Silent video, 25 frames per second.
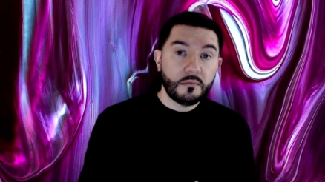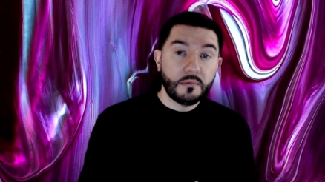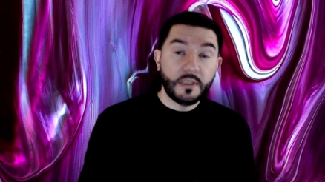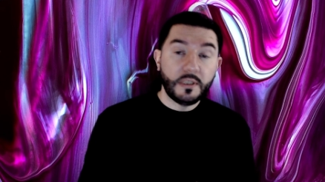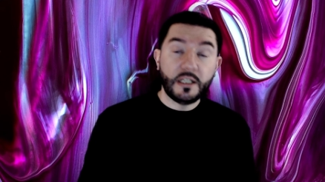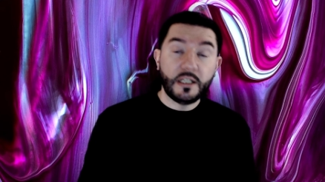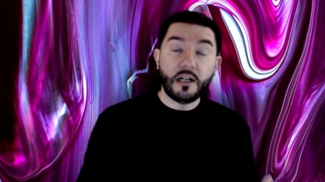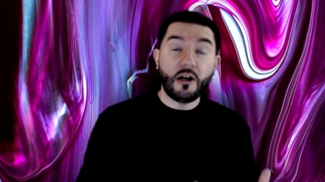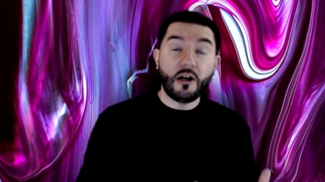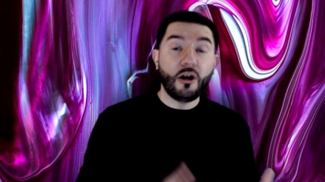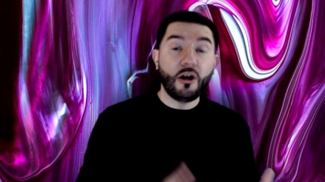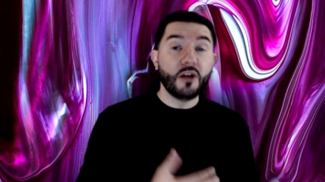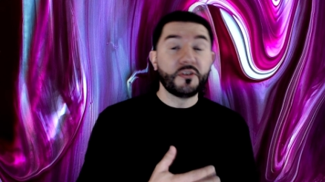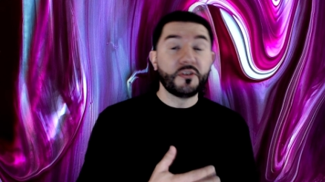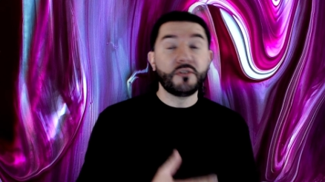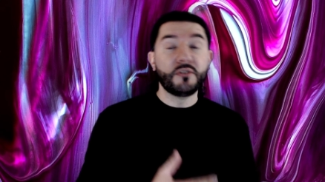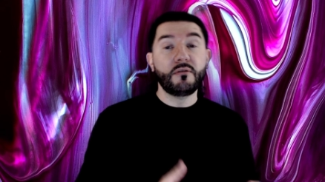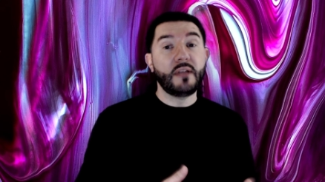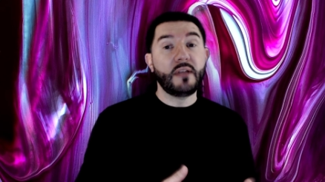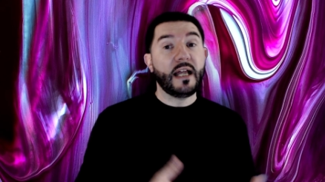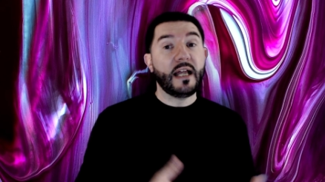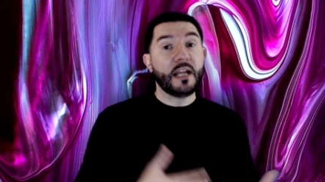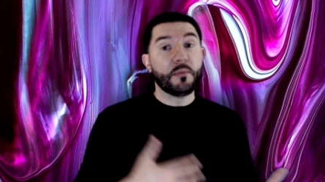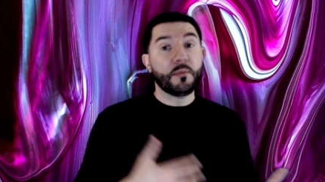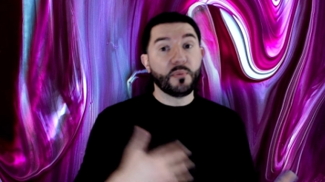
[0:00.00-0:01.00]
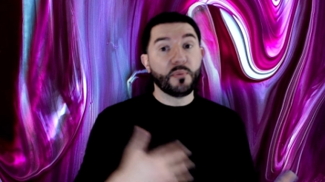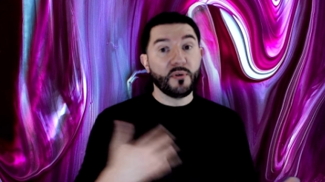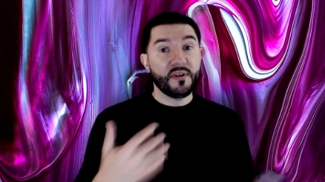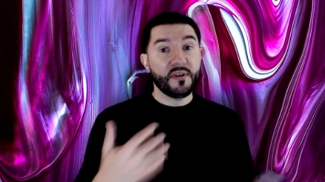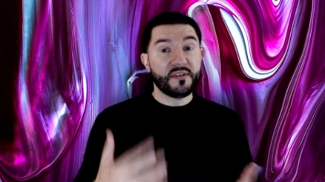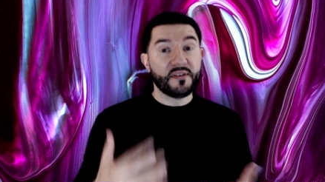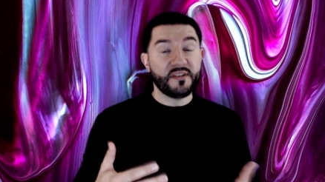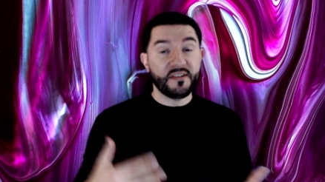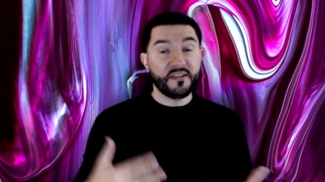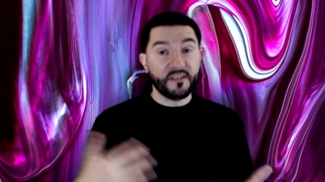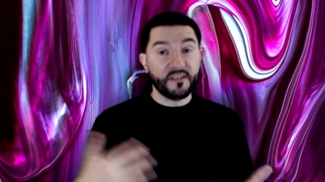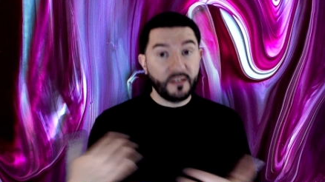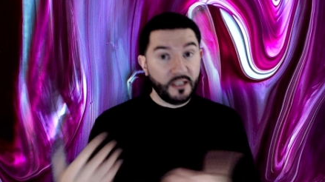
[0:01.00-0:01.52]
And I also like
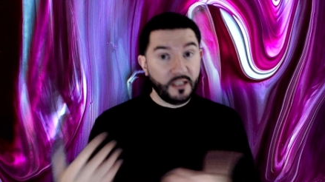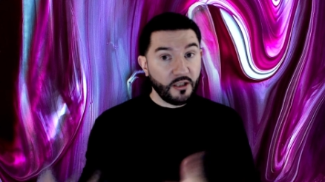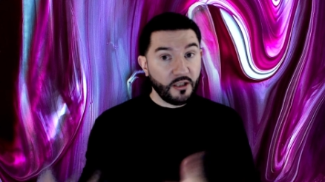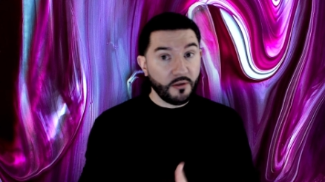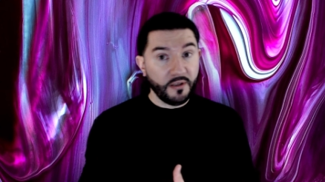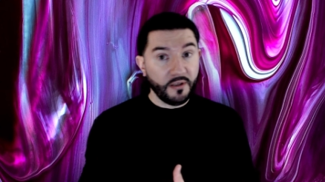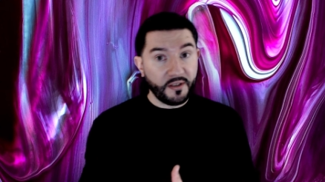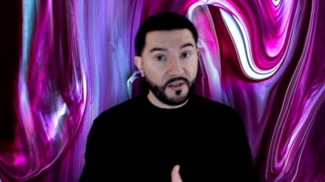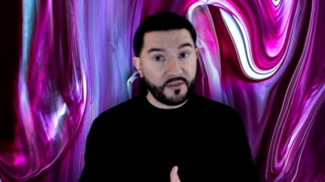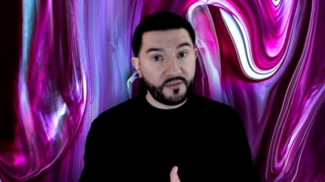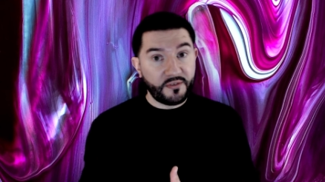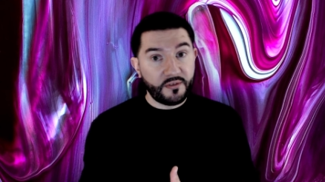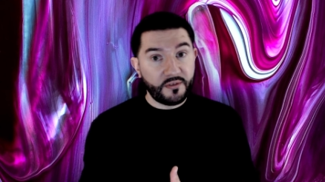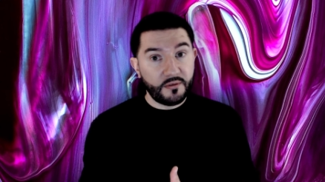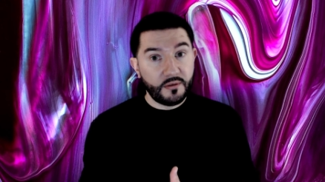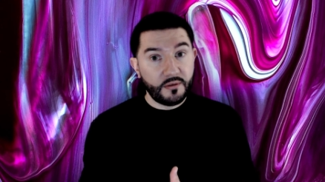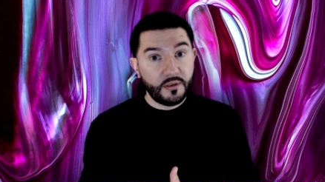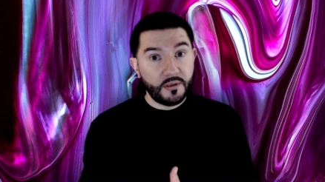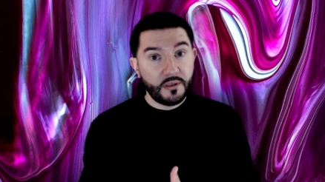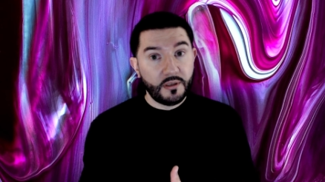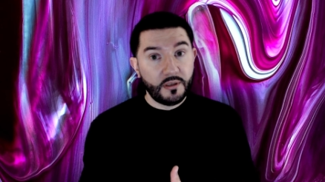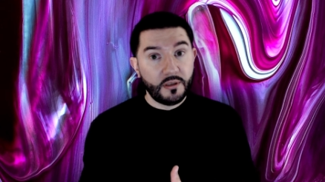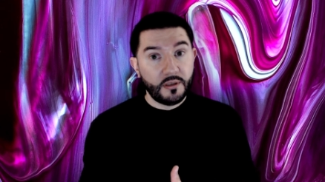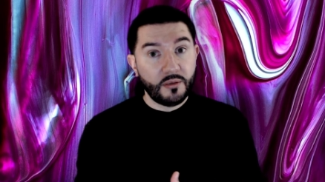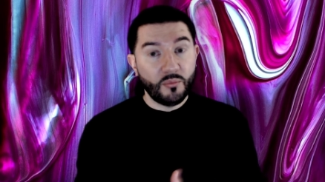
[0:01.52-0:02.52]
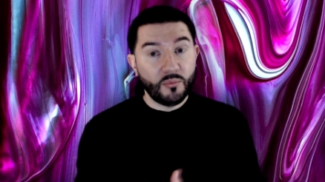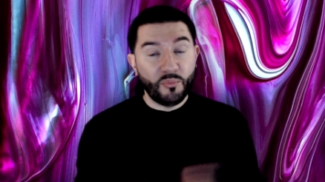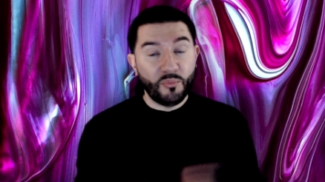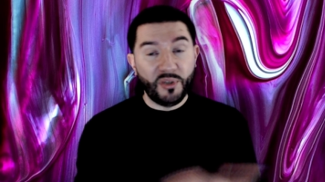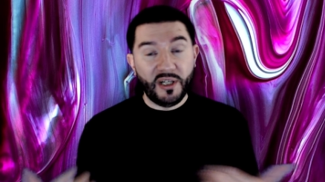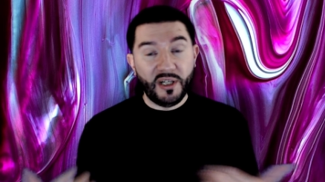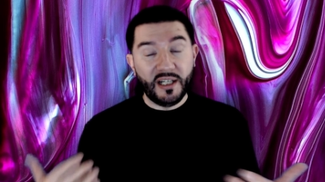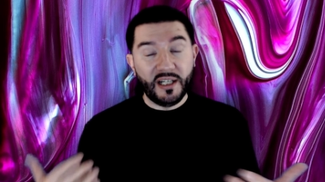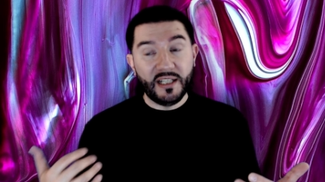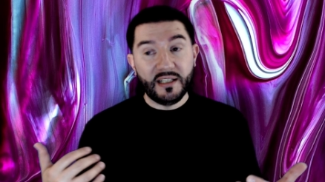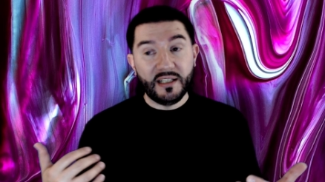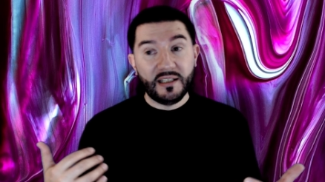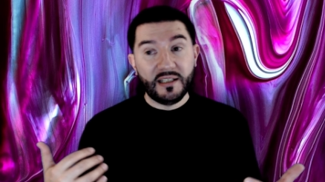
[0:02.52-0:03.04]
Prince's lyrics,
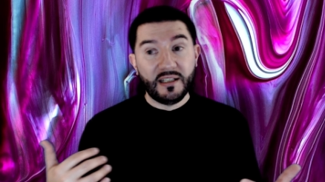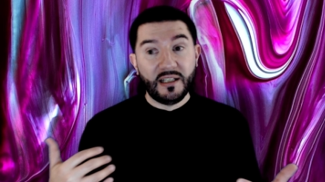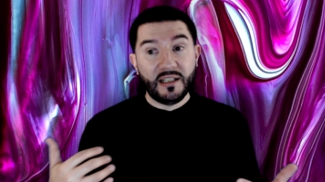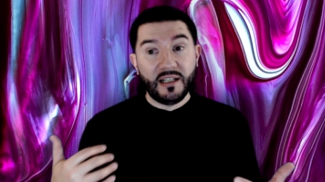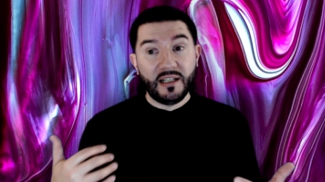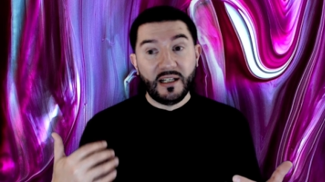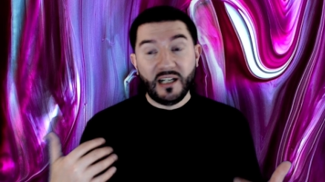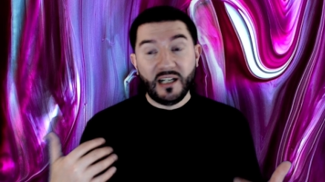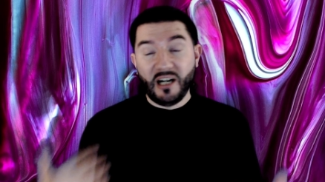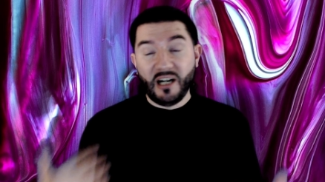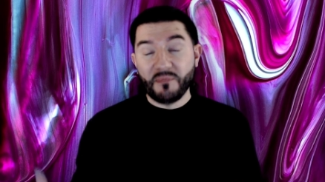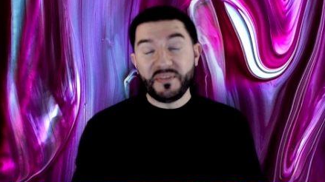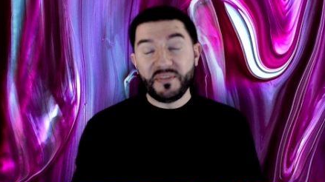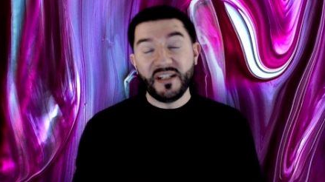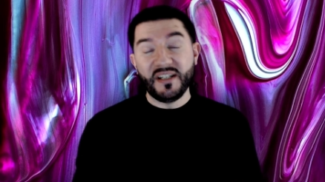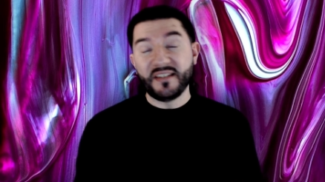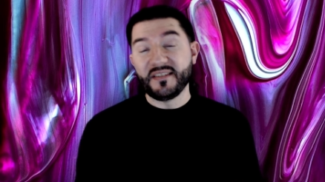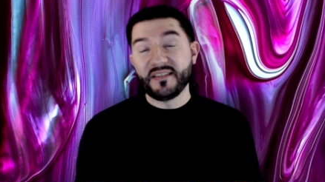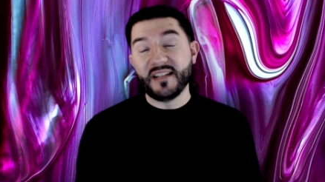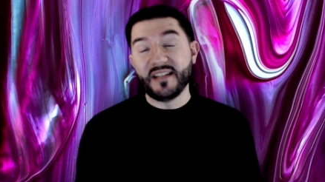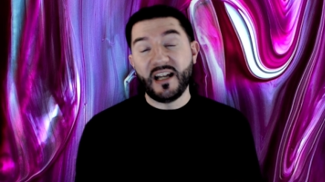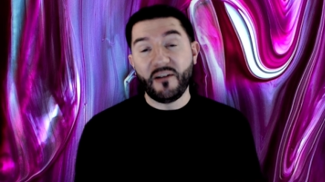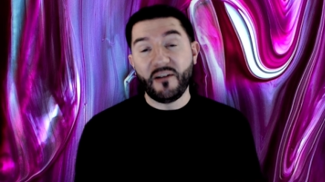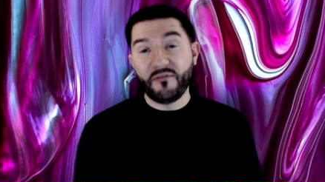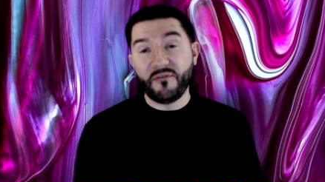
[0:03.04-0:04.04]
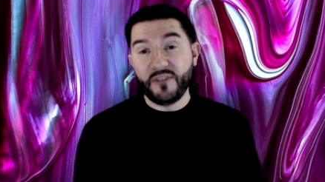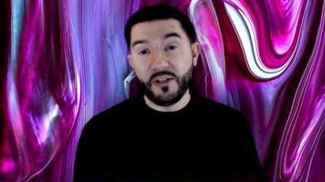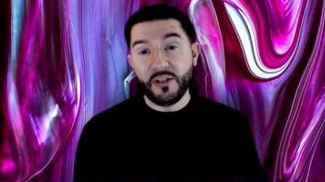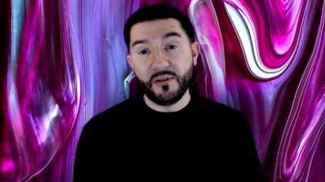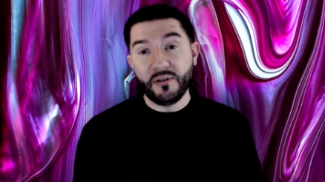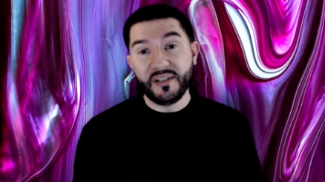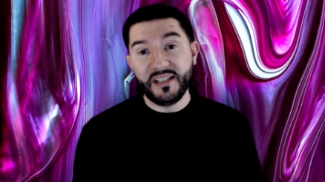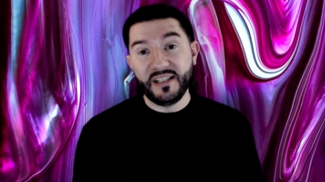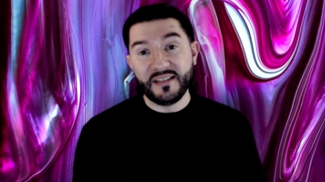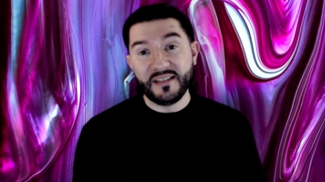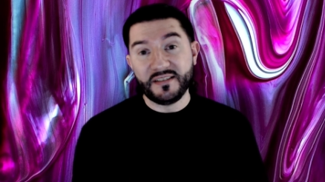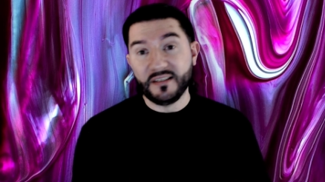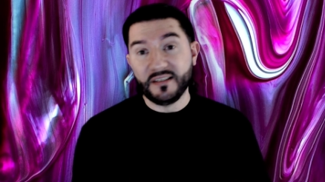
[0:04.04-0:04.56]
but I'm just not
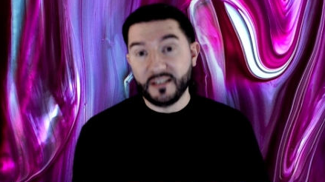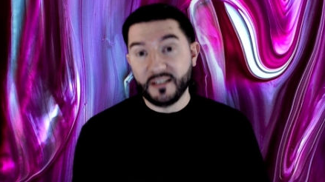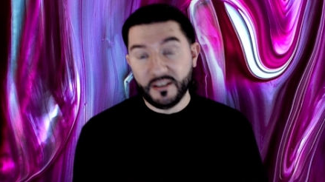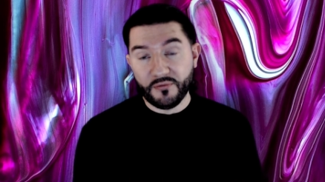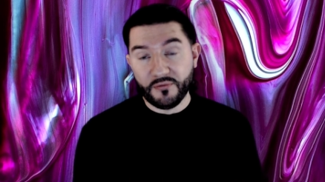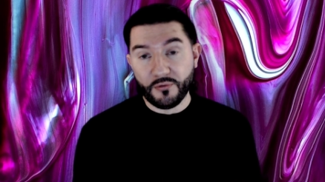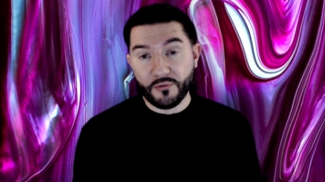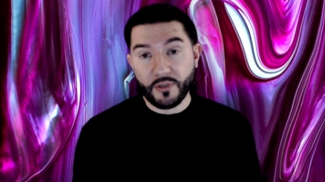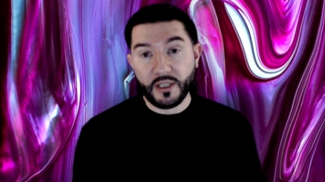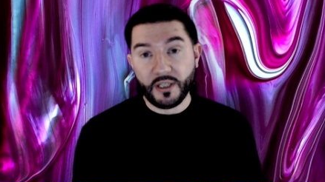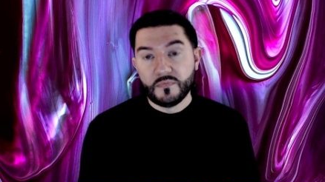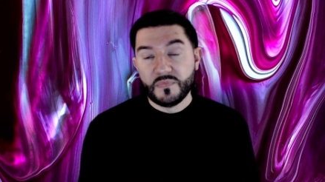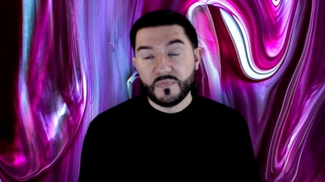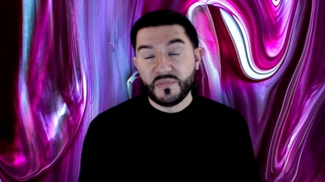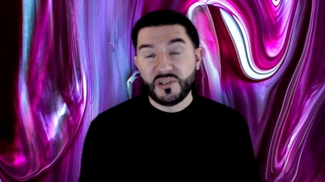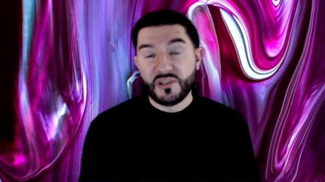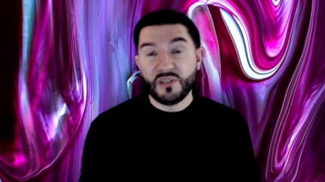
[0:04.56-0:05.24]
feeling his delivery.